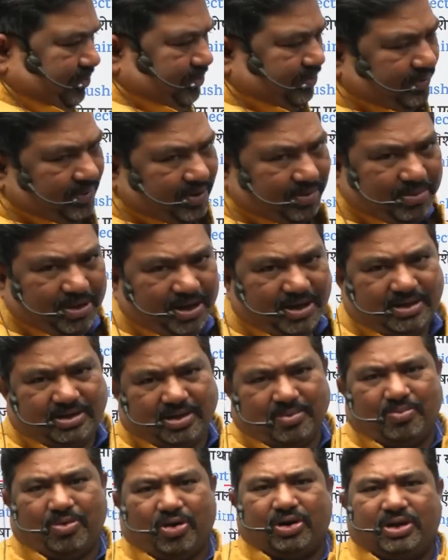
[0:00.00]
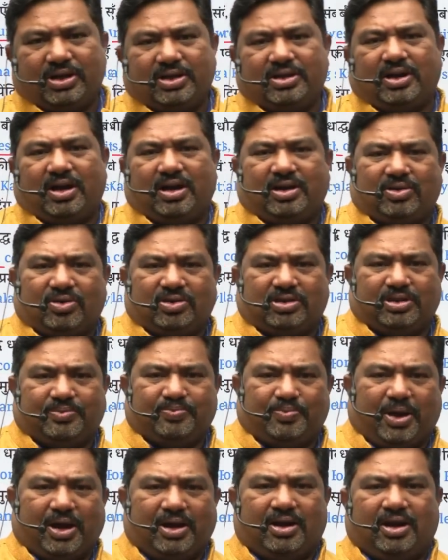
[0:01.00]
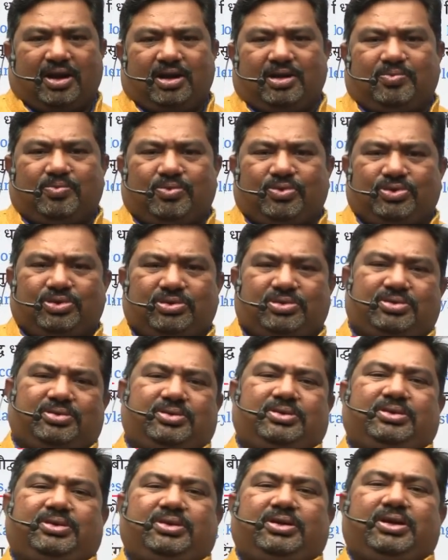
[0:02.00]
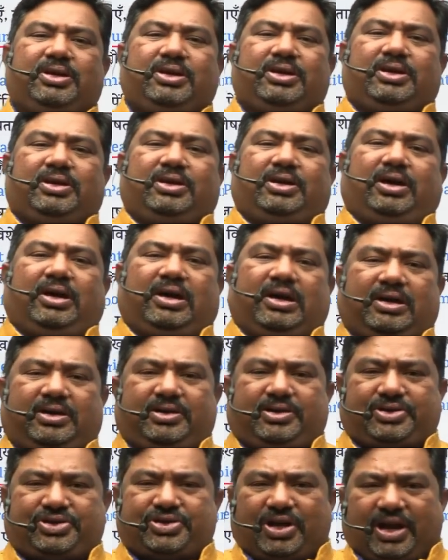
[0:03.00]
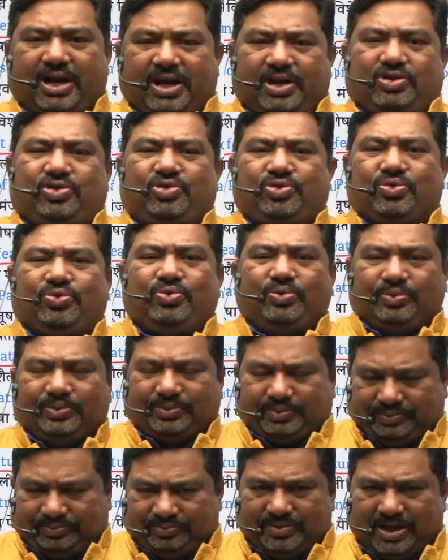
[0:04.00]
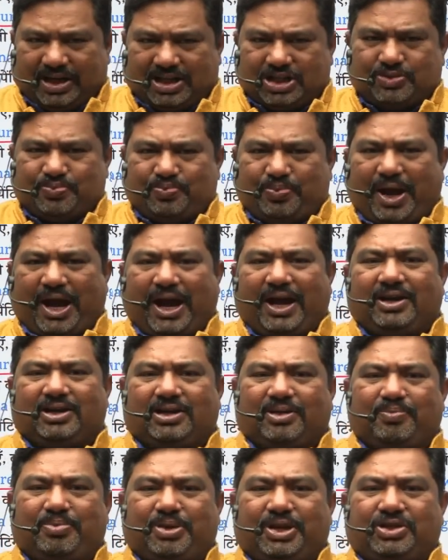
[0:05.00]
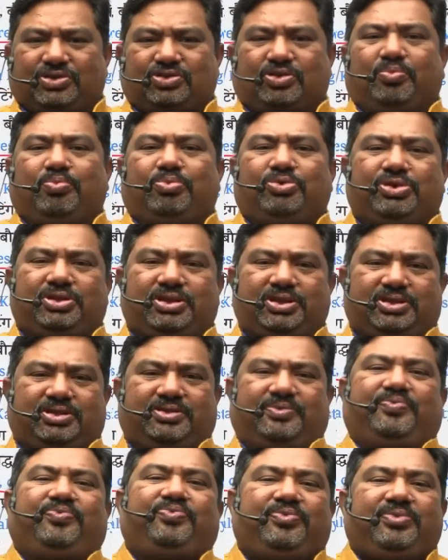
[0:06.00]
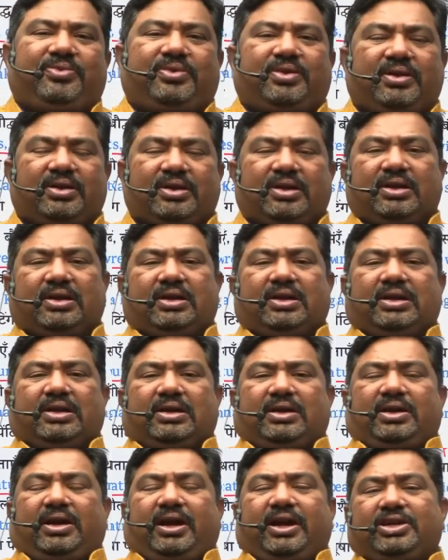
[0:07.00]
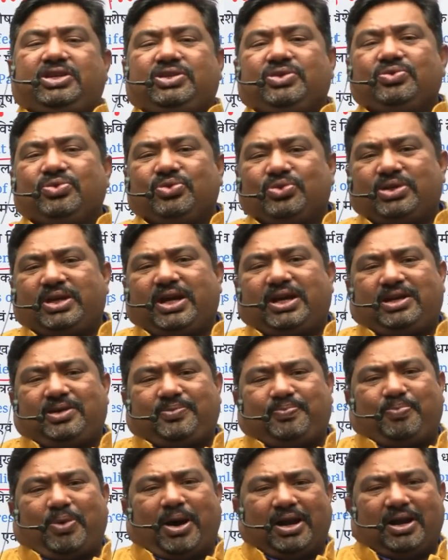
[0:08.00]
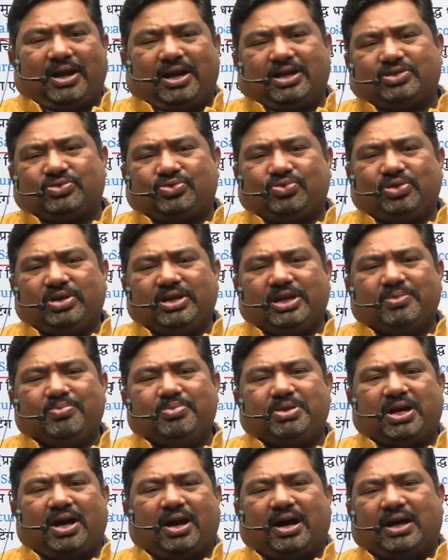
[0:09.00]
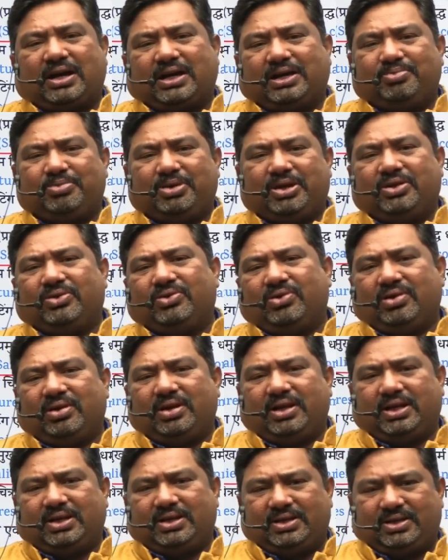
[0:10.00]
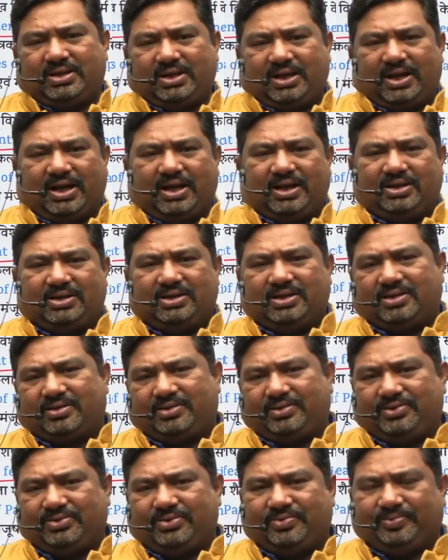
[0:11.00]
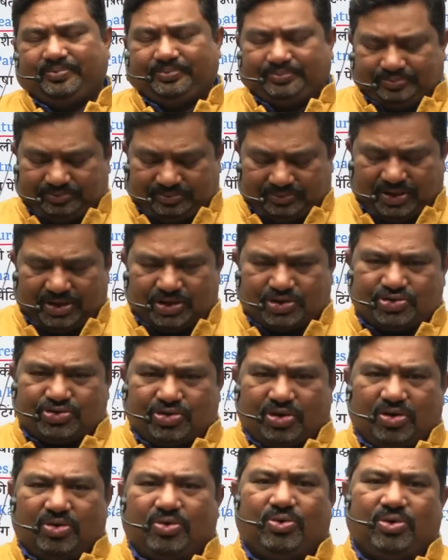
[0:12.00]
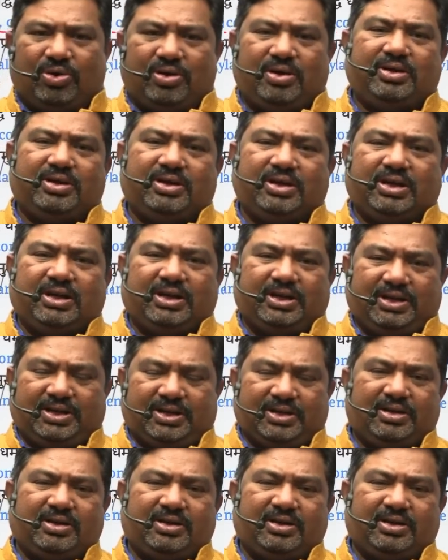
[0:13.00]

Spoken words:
be it the Mauryan art or the Pal art, both tried to expand the base of Buddhism. As you know that Palas ruled in Bihar and Bengal, and they had their stronghold here.